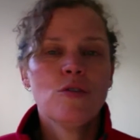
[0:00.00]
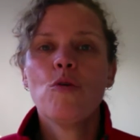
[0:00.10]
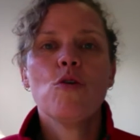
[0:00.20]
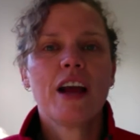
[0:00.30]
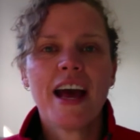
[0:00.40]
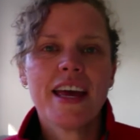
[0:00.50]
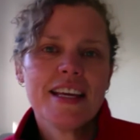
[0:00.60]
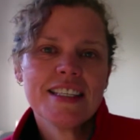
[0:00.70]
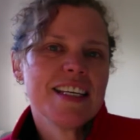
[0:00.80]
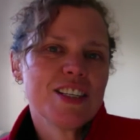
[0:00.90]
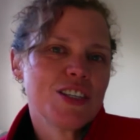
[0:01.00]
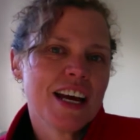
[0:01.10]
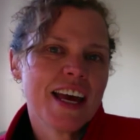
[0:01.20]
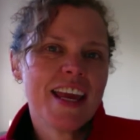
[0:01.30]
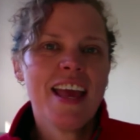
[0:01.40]
4Ks each
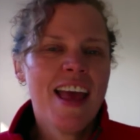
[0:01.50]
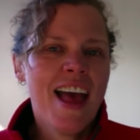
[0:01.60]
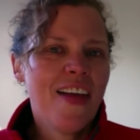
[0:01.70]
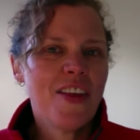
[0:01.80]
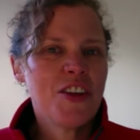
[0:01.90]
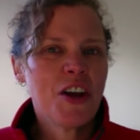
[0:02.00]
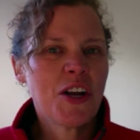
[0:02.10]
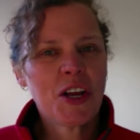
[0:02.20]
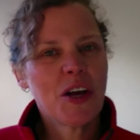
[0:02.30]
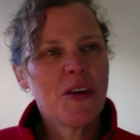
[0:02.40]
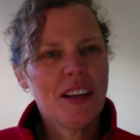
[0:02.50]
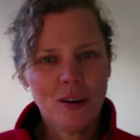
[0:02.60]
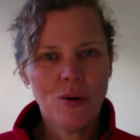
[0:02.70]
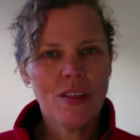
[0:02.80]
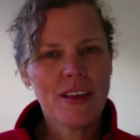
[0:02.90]
day, and then you kind of go, you
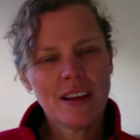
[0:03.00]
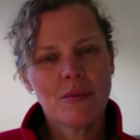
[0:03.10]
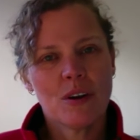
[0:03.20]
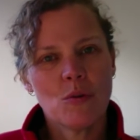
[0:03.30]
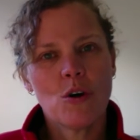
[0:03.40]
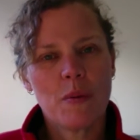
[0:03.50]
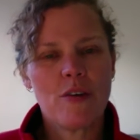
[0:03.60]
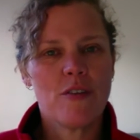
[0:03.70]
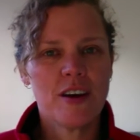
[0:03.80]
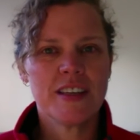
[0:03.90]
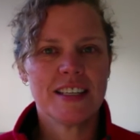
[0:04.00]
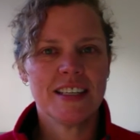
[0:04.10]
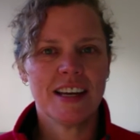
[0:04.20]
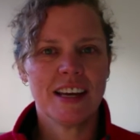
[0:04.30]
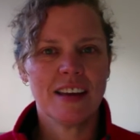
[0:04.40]
know what, I think I'm going to walk a bit further
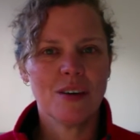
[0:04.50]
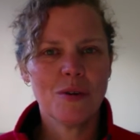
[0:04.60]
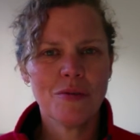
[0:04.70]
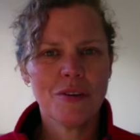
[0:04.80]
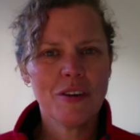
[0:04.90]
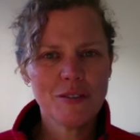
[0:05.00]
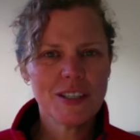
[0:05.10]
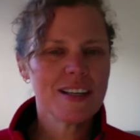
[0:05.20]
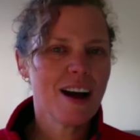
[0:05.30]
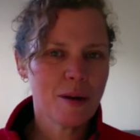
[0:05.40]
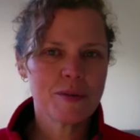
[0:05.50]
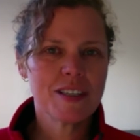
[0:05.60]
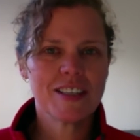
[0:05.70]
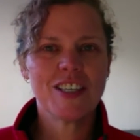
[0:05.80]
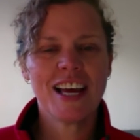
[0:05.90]
today. Well, you've just
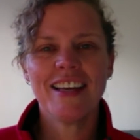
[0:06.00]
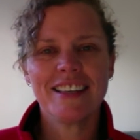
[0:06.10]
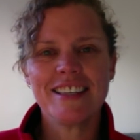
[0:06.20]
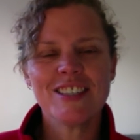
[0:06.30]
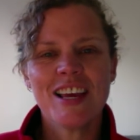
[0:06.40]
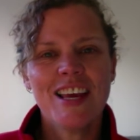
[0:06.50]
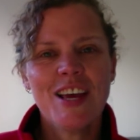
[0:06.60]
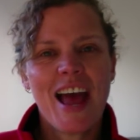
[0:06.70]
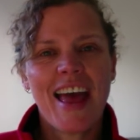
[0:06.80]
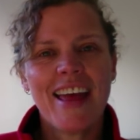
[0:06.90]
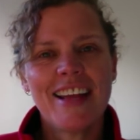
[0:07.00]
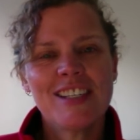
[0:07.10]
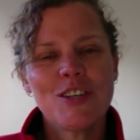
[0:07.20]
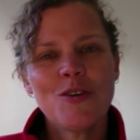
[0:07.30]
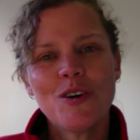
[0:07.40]
upped the challenge,
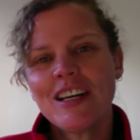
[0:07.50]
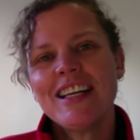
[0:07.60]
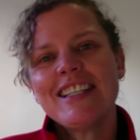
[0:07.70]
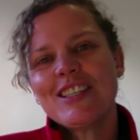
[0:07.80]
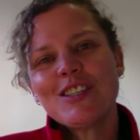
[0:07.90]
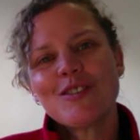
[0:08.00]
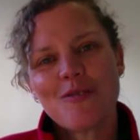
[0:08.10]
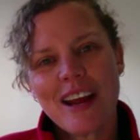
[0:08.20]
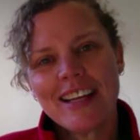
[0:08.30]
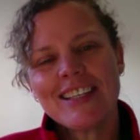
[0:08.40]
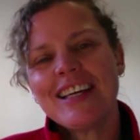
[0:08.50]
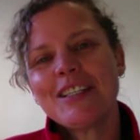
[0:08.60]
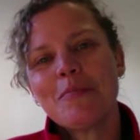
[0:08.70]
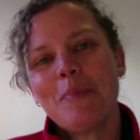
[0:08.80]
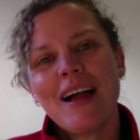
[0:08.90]
and you're going to need to stretch and
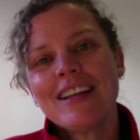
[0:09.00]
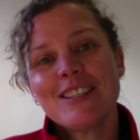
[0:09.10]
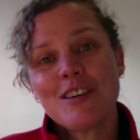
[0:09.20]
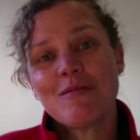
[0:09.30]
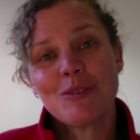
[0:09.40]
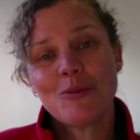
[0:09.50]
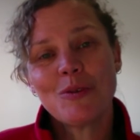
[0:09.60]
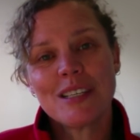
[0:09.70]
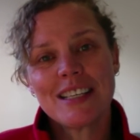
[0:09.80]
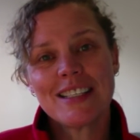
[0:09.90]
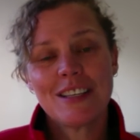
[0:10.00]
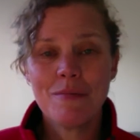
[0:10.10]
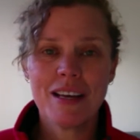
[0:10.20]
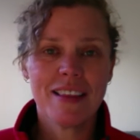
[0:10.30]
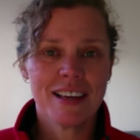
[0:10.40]
to balance your resources to
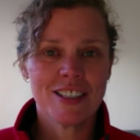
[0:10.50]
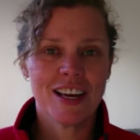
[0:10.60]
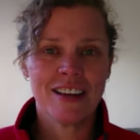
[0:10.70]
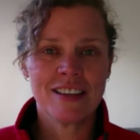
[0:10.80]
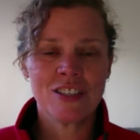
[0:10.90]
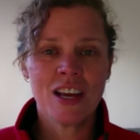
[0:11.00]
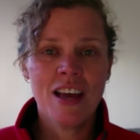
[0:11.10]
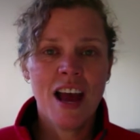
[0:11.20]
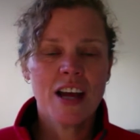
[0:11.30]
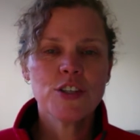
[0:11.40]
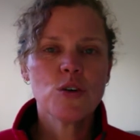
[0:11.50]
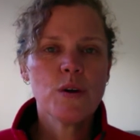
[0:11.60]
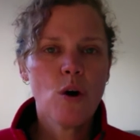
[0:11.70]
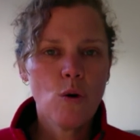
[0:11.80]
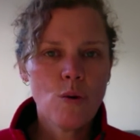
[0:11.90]
meet that challenge. And so
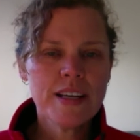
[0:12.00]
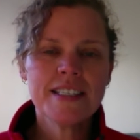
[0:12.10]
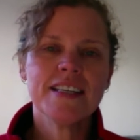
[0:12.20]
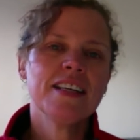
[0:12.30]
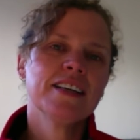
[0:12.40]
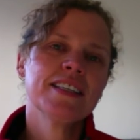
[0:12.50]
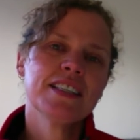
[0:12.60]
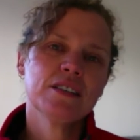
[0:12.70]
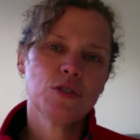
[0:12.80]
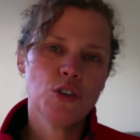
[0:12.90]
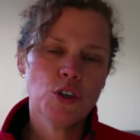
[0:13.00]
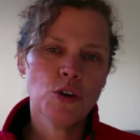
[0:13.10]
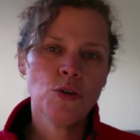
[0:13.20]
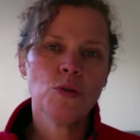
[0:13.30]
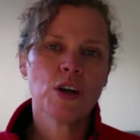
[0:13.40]
we're always setting ourselves
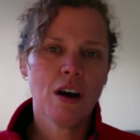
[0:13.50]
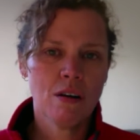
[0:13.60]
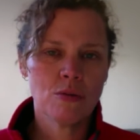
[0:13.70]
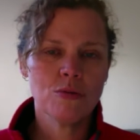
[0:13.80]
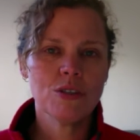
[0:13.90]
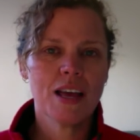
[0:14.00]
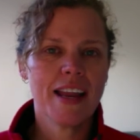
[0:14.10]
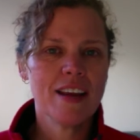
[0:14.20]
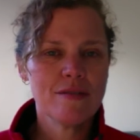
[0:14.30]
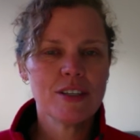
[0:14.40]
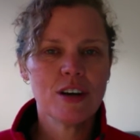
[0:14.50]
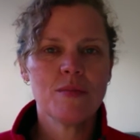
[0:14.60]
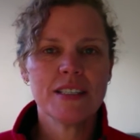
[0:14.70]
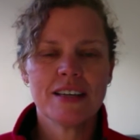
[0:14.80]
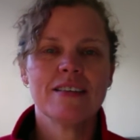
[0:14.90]
new goals, and every time
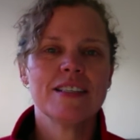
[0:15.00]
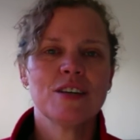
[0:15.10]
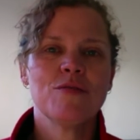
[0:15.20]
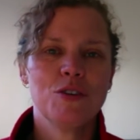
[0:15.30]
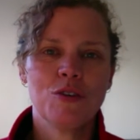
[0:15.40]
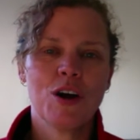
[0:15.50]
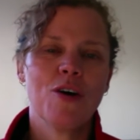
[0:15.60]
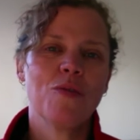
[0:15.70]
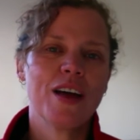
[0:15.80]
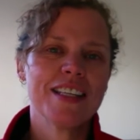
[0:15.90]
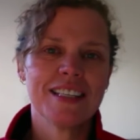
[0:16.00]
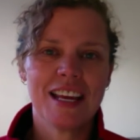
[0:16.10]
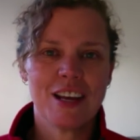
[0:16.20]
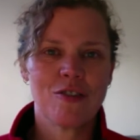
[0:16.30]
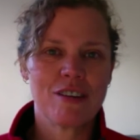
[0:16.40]
we set ourselves a new goal, that's an
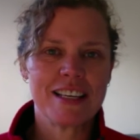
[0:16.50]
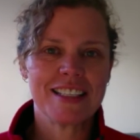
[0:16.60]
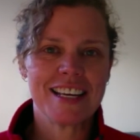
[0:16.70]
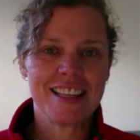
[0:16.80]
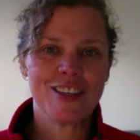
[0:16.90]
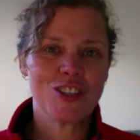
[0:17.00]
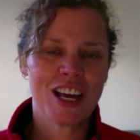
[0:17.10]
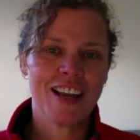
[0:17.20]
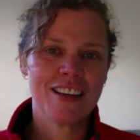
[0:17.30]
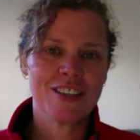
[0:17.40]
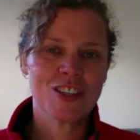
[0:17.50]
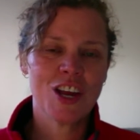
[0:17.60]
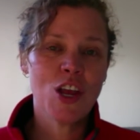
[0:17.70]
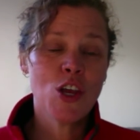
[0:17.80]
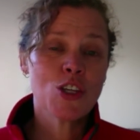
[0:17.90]
increase in the challenge.
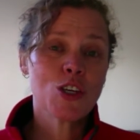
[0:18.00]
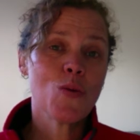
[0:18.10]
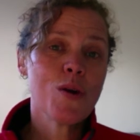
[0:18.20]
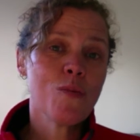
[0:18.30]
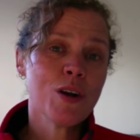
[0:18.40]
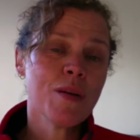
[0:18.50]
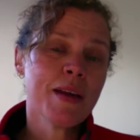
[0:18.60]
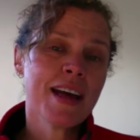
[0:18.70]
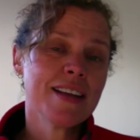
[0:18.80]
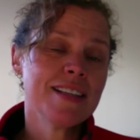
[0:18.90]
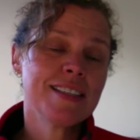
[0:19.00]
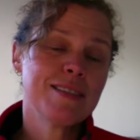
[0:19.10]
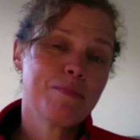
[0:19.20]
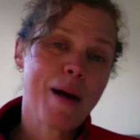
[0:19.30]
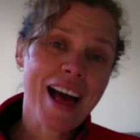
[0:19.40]
So we want to be able to
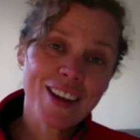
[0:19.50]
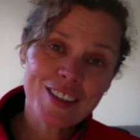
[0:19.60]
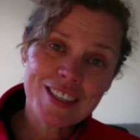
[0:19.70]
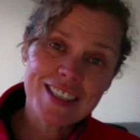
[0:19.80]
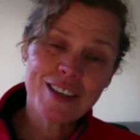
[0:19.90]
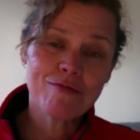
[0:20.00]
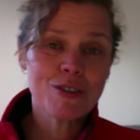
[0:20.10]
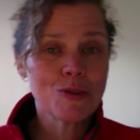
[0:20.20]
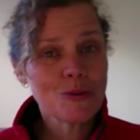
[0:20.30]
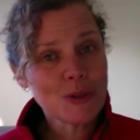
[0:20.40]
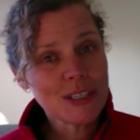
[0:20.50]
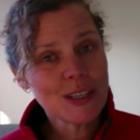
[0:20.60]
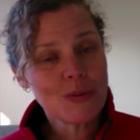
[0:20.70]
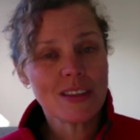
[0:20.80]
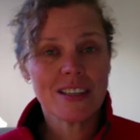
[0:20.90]
balance the
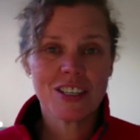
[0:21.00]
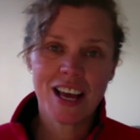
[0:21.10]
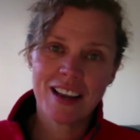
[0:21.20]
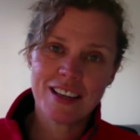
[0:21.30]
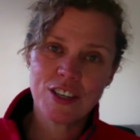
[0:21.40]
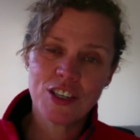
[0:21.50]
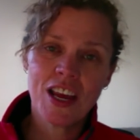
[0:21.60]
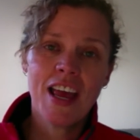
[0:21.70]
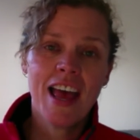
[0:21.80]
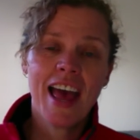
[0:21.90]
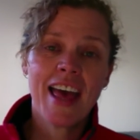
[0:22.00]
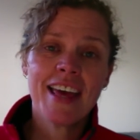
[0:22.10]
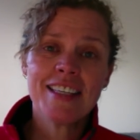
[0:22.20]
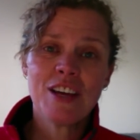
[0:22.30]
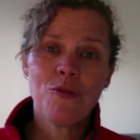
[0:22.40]
resources with the challenge.
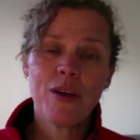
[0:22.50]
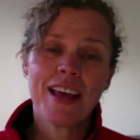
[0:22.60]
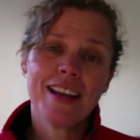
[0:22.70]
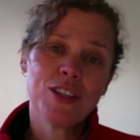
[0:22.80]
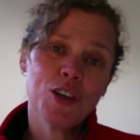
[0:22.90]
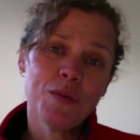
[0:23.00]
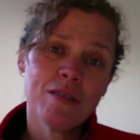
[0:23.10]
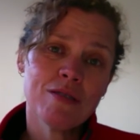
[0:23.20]
And if we're getting too many